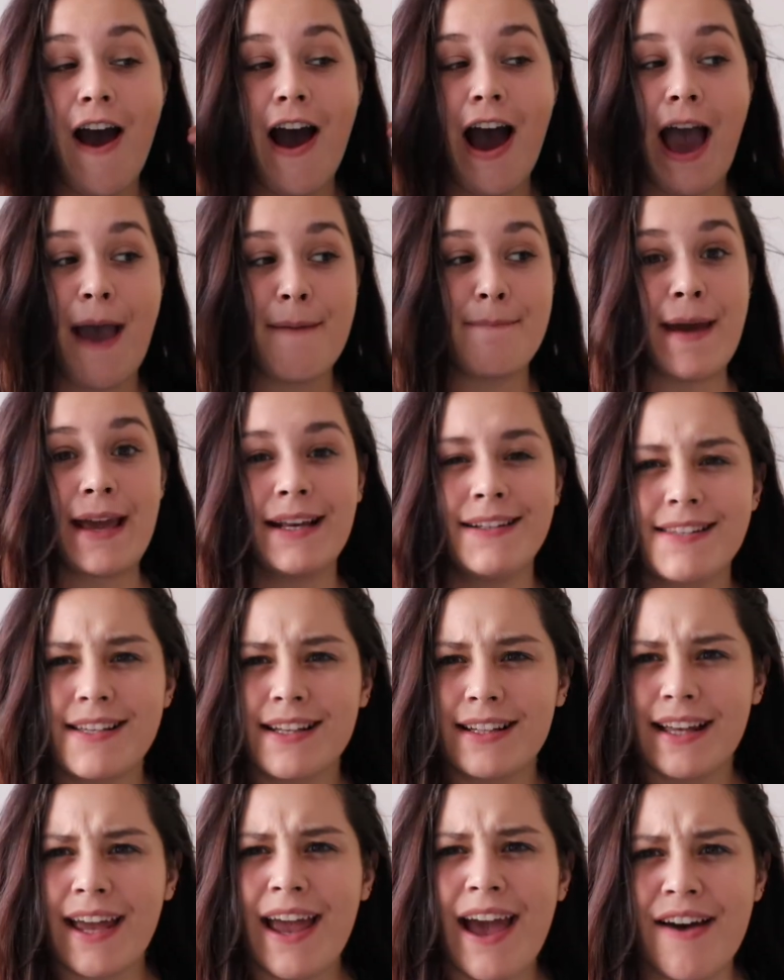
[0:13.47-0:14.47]
I
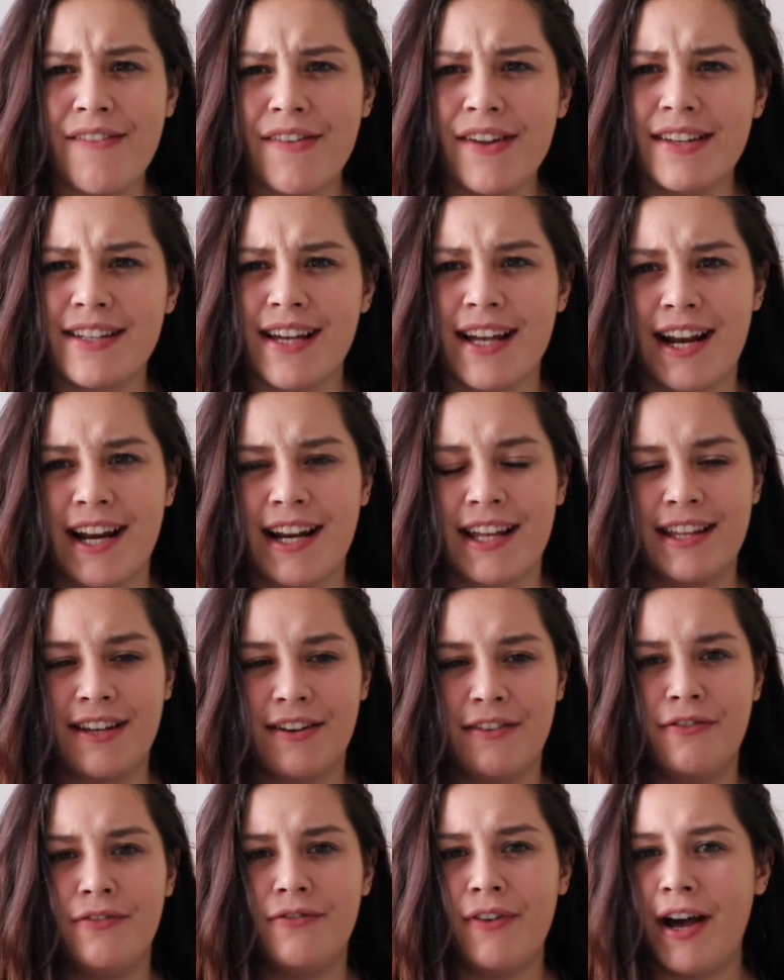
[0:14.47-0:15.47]
basically haven't done anything
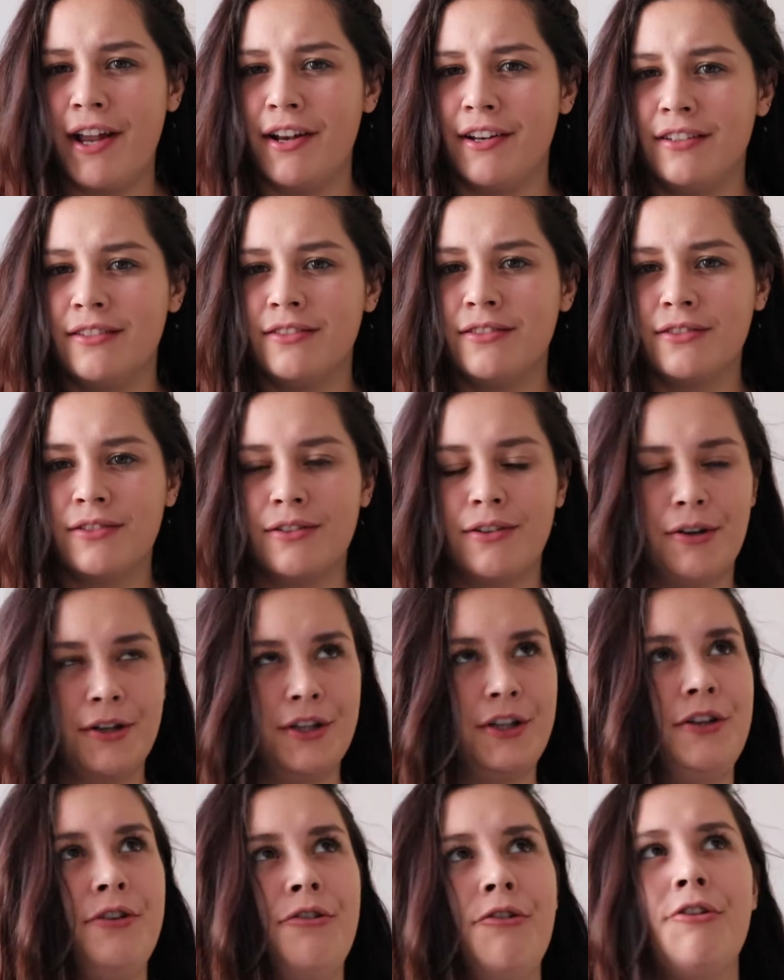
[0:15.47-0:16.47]
fun or
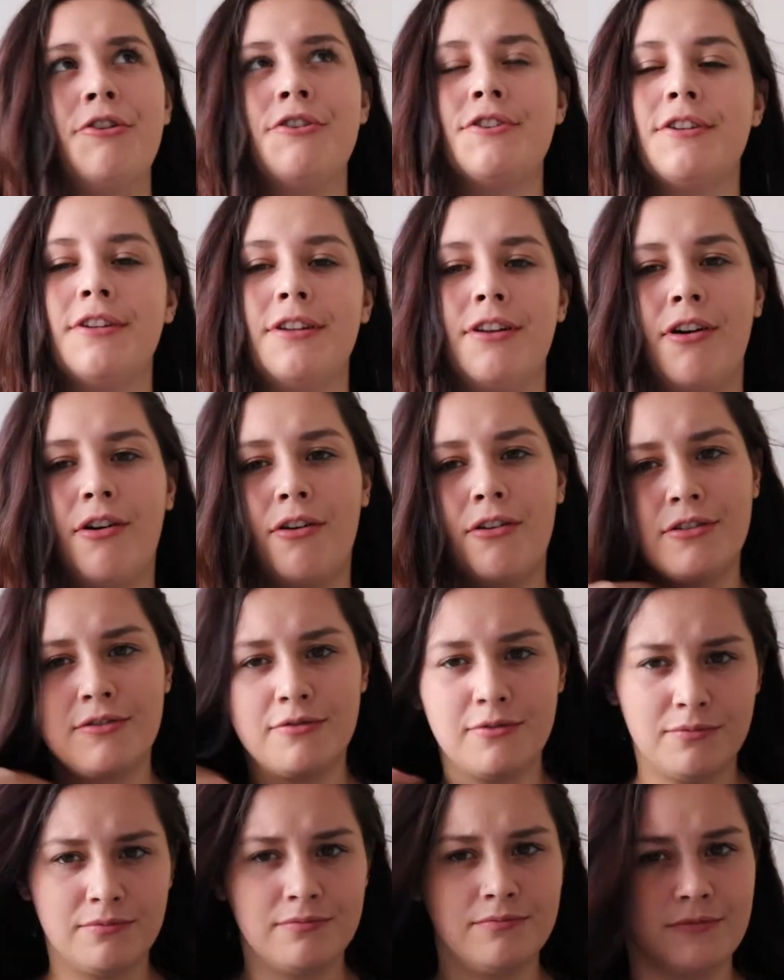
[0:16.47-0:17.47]
huge in a long
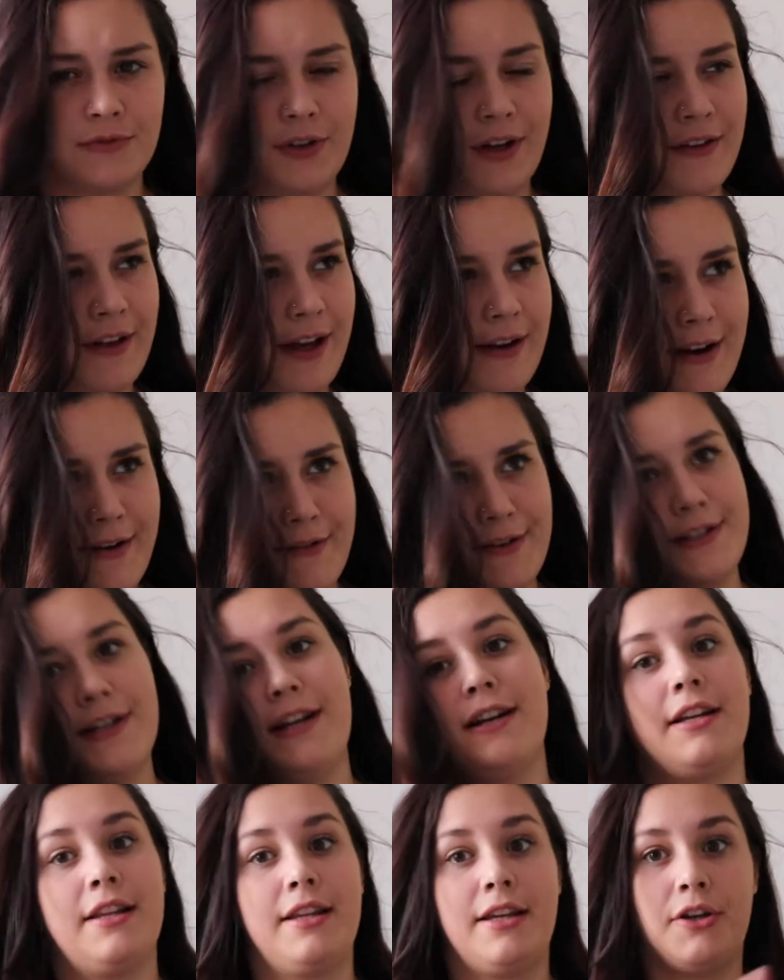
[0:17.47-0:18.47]
time. I've never
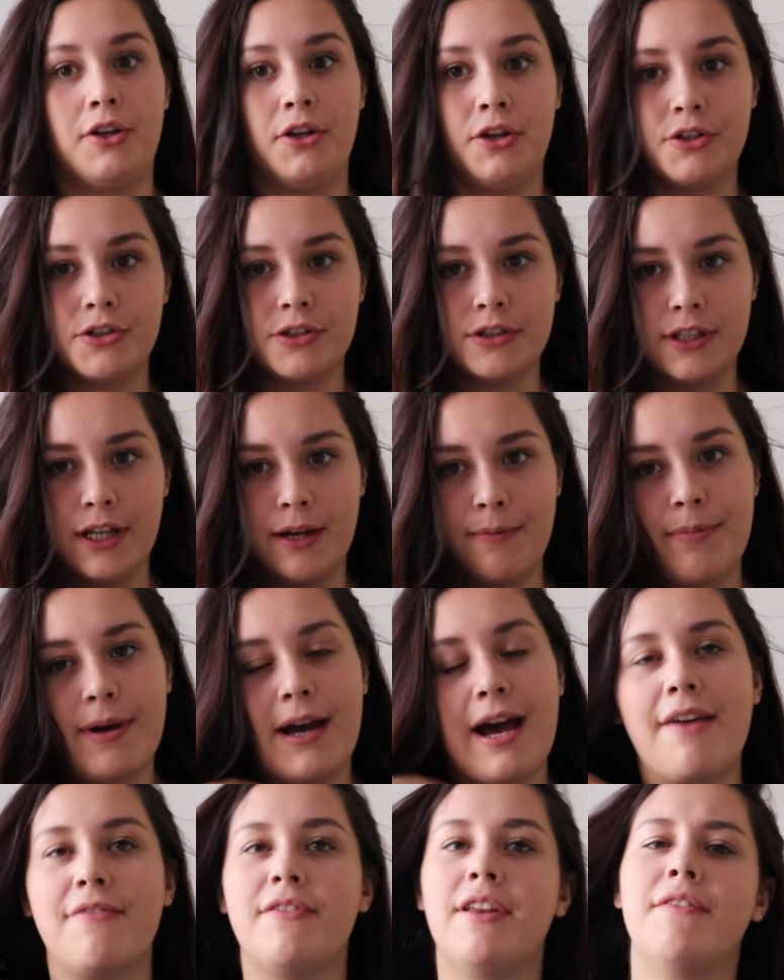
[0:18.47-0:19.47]
done anything huge on here,
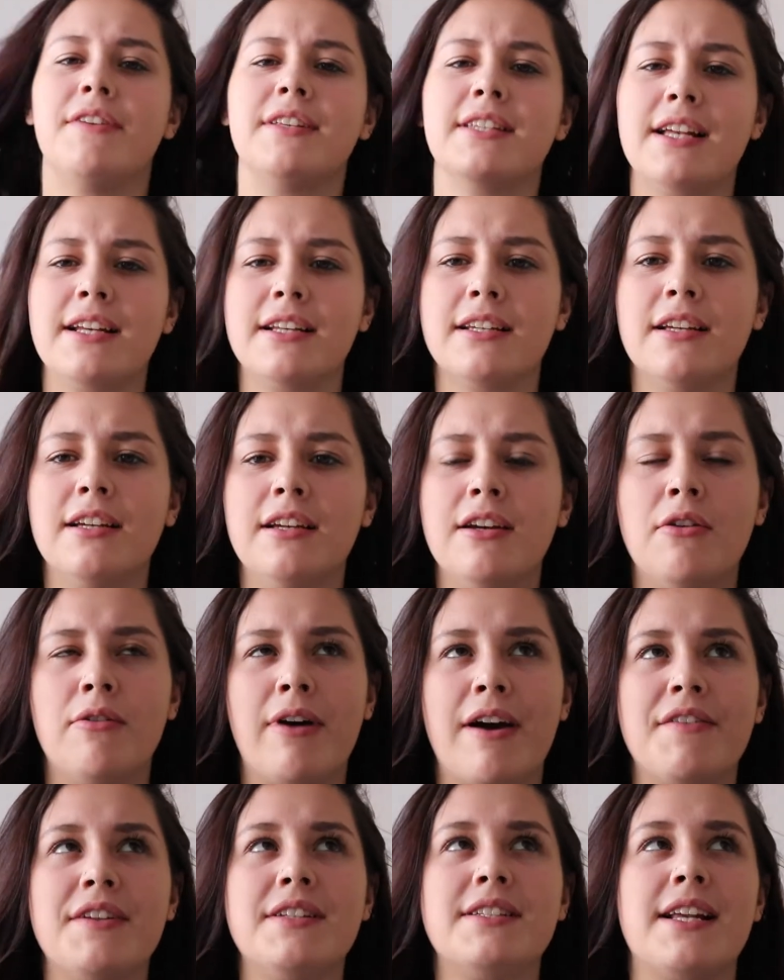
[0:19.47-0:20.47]
but I
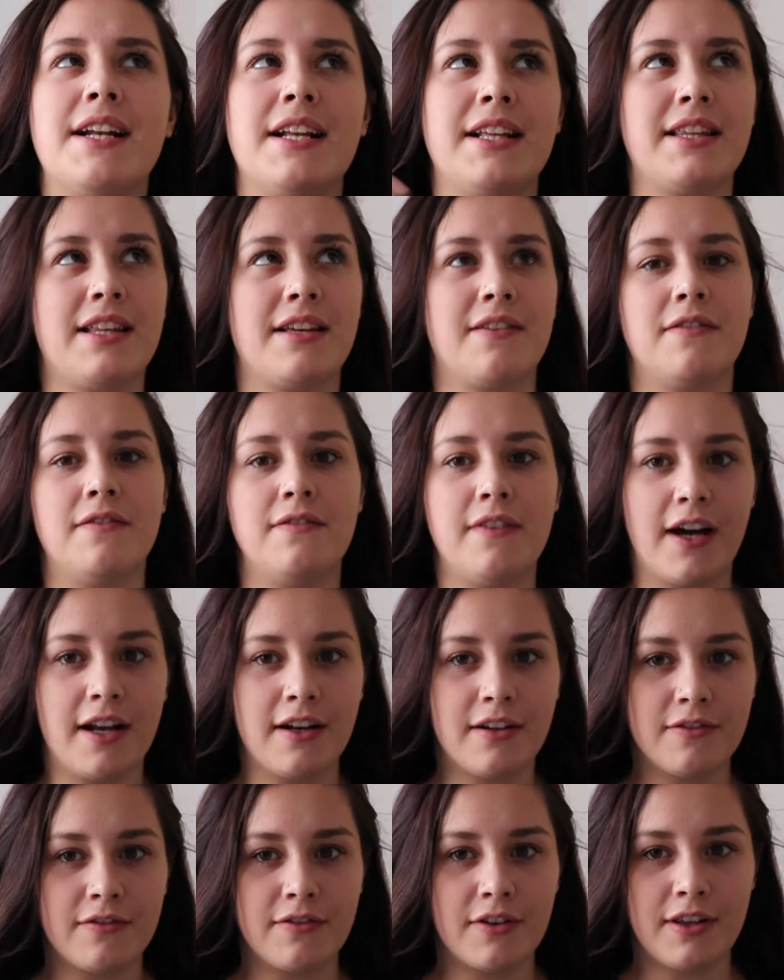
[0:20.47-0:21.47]
haven't done anything
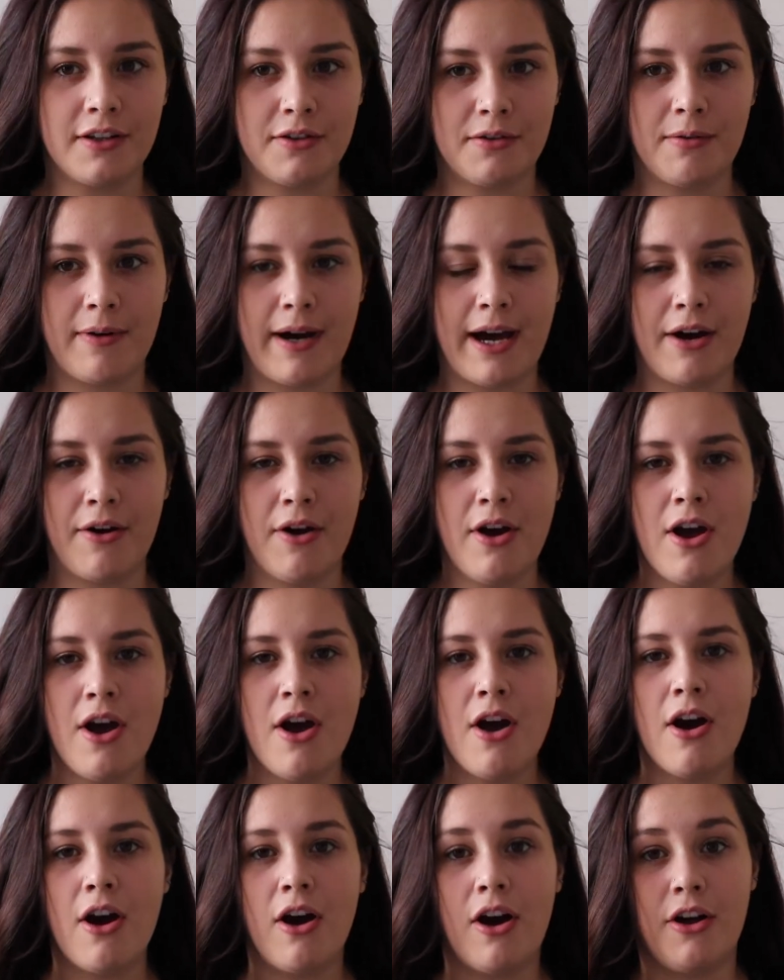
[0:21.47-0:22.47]
fun for a little while
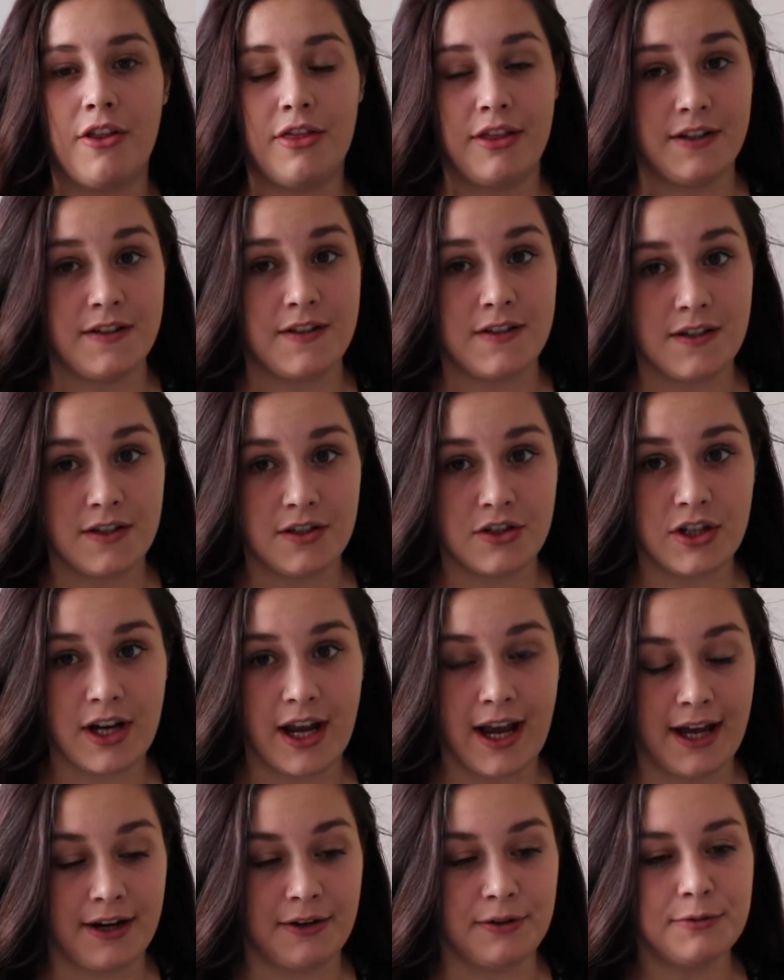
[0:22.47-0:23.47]
on this
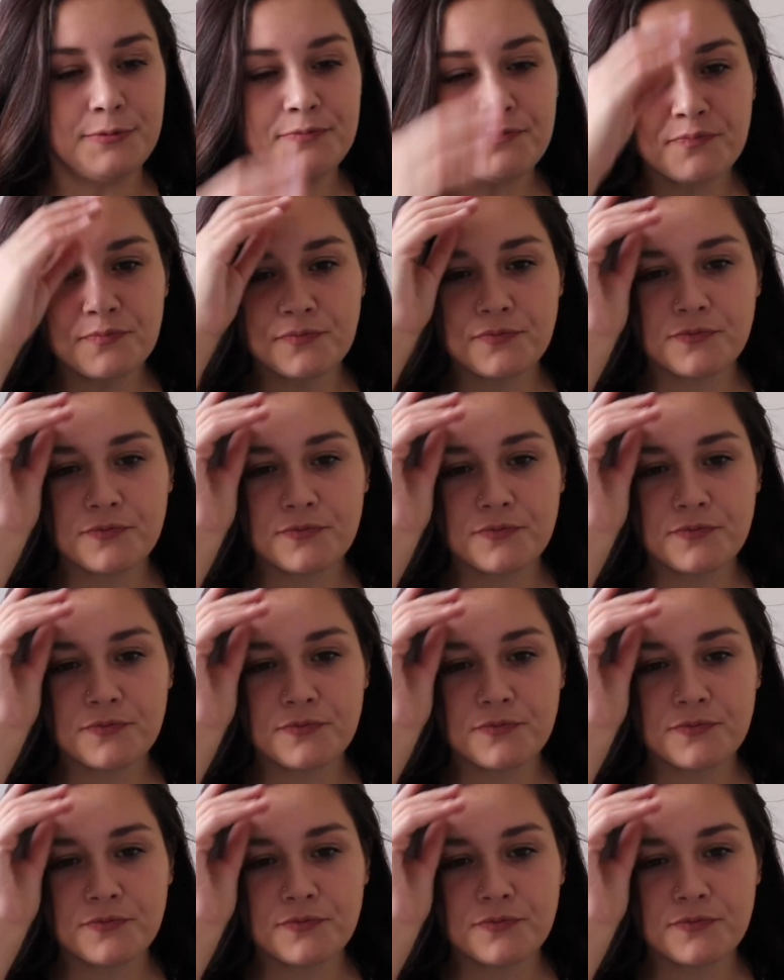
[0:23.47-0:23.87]
channel.